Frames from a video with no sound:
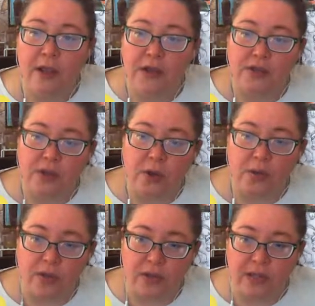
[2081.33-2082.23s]
So
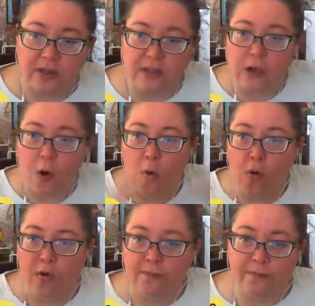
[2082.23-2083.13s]
you get this
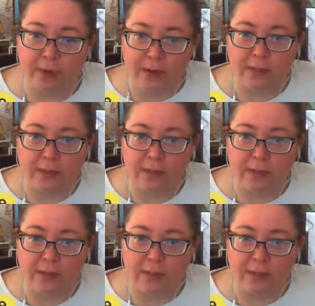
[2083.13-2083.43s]
whole full